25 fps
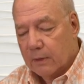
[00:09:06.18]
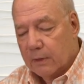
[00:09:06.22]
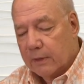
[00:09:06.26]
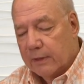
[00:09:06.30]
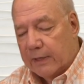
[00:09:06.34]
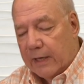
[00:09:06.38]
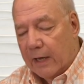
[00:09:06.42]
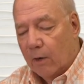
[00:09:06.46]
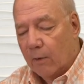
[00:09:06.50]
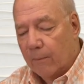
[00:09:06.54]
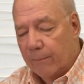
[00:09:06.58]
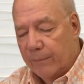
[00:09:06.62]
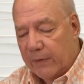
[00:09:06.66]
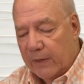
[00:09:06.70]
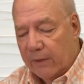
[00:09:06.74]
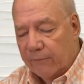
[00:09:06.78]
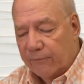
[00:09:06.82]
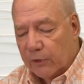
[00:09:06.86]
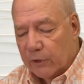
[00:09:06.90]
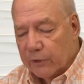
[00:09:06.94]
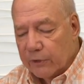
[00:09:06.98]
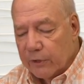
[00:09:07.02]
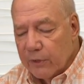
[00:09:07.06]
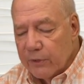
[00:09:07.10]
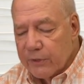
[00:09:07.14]
Now, if
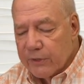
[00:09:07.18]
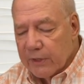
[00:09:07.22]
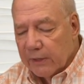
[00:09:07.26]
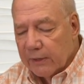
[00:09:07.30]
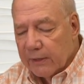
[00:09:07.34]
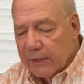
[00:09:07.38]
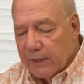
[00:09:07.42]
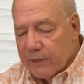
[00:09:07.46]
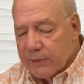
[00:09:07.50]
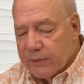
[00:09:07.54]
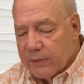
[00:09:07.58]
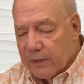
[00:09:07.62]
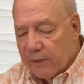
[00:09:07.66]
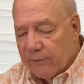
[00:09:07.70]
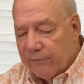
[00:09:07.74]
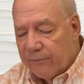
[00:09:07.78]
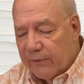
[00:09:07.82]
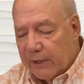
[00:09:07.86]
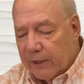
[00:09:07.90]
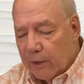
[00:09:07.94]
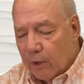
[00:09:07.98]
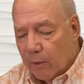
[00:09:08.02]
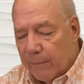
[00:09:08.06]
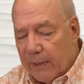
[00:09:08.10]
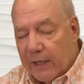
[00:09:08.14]
you're using this in
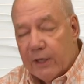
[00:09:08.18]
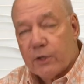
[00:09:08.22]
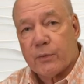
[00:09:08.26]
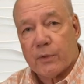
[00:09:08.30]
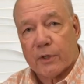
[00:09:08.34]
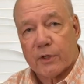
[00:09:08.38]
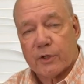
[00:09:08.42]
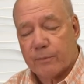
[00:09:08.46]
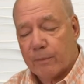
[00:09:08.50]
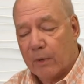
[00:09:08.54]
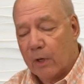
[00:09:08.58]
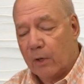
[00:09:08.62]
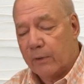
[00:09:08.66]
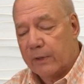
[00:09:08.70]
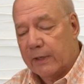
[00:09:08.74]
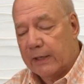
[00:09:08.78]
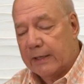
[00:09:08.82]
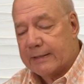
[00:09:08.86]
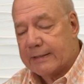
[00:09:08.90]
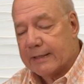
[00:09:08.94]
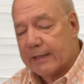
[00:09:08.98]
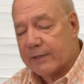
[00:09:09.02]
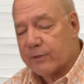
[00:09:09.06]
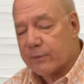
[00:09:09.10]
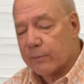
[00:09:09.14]
video matrix mode,
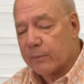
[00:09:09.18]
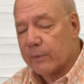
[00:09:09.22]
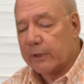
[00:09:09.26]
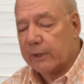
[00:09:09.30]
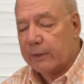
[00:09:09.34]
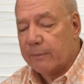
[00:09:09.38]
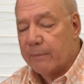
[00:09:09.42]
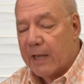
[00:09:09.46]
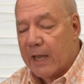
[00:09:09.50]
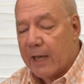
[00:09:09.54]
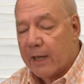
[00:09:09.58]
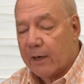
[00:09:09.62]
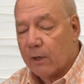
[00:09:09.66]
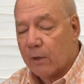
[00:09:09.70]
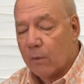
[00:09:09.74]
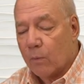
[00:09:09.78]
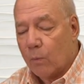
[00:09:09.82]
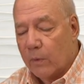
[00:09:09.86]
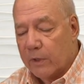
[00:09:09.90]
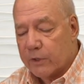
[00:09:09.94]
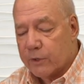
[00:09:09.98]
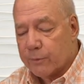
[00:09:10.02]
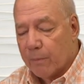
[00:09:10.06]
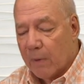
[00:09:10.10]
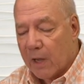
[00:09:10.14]
it doesn't really matter
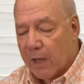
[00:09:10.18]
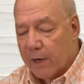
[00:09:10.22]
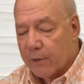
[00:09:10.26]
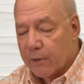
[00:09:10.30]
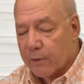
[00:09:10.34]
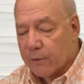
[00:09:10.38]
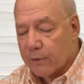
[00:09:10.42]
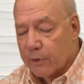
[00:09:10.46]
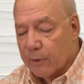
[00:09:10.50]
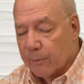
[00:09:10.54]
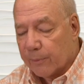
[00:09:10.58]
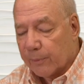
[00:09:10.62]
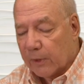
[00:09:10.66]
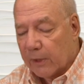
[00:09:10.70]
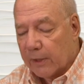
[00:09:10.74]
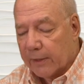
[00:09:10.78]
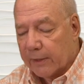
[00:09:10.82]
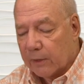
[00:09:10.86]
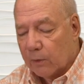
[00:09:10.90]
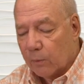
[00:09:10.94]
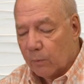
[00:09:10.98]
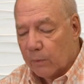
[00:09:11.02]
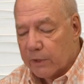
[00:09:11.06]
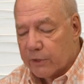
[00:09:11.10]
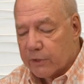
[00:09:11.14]
which monitor you plug
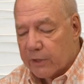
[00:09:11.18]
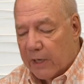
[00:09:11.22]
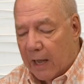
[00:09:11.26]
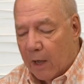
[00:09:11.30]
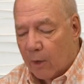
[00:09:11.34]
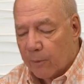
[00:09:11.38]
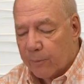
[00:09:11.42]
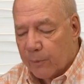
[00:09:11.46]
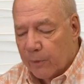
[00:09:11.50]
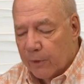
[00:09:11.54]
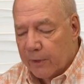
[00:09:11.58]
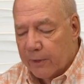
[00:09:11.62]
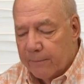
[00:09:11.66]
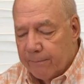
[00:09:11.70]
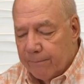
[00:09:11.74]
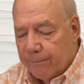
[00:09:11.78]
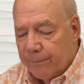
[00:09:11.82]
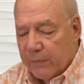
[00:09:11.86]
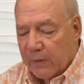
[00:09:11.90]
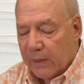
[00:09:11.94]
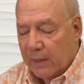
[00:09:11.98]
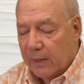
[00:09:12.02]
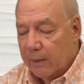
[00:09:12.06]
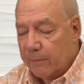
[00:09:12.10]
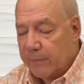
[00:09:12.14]
into which output
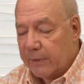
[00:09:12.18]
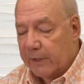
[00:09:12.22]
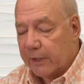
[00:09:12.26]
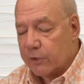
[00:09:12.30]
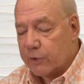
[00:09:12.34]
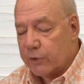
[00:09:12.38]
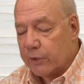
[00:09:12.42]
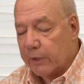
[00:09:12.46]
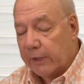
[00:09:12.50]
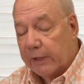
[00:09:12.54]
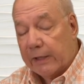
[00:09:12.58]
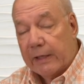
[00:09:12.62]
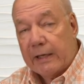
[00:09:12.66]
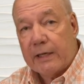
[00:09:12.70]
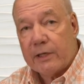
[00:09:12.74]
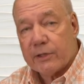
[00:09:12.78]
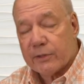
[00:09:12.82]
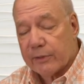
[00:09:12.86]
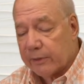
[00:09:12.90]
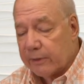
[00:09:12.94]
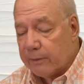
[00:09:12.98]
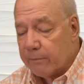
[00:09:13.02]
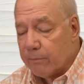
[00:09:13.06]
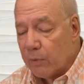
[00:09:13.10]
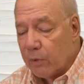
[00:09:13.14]
because you can
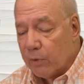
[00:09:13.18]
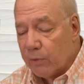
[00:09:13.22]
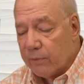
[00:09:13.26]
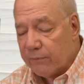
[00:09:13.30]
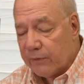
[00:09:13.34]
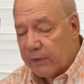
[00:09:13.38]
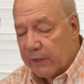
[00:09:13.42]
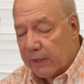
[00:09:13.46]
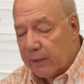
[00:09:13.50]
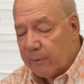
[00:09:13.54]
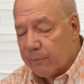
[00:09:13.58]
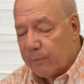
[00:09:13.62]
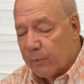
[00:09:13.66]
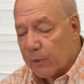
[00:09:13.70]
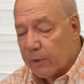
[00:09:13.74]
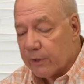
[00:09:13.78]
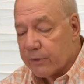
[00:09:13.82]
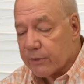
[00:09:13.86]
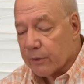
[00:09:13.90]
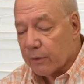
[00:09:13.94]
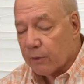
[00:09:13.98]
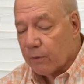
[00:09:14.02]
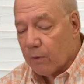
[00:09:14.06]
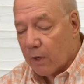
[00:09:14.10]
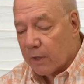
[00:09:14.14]
easily move the
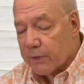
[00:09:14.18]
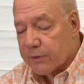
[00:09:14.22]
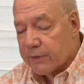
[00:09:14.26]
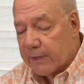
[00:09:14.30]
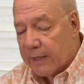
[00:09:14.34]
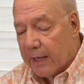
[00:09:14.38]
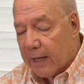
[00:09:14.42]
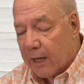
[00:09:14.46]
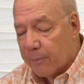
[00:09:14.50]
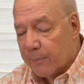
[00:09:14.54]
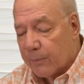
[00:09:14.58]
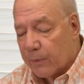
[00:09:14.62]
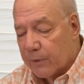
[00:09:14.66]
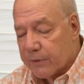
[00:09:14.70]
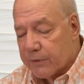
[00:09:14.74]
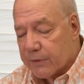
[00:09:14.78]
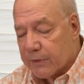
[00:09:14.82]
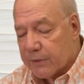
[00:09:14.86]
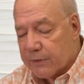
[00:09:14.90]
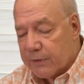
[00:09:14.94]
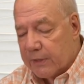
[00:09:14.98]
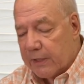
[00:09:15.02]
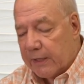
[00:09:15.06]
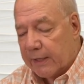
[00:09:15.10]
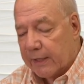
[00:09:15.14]
inputs across the outputs
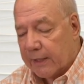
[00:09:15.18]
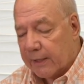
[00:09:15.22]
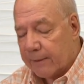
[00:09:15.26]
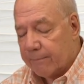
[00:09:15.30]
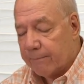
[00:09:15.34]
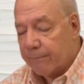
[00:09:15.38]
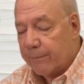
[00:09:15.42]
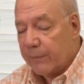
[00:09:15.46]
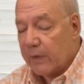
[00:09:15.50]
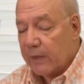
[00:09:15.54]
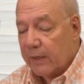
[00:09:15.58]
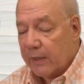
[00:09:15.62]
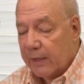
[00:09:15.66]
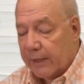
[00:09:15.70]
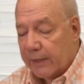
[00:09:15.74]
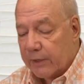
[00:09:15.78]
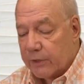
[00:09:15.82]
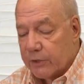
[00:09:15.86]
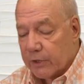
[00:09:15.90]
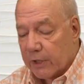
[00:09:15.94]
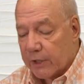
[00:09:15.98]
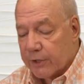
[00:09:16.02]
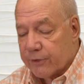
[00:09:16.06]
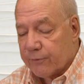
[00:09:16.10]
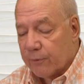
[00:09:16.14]
as needed and
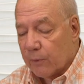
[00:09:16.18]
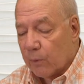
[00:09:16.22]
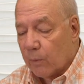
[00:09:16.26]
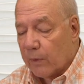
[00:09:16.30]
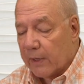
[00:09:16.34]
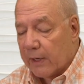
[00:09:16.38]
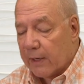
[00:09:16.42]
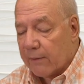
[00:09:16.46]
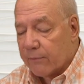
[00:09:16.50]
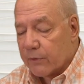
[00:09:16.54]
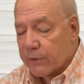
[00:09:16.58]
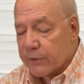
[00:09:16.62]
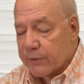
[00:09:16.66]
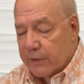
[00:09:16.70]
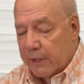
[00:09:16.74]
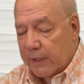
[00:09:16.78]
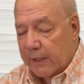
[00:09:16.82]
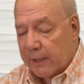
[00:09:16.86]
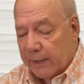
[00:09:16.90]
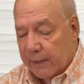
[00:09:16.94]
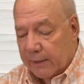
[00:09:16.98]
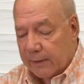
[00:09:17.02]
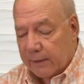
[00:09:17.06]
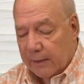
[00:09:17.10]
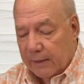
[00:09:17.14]
adjust for whatever's
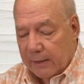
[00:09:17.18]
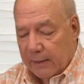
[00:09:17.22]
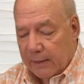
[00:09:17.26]
needed.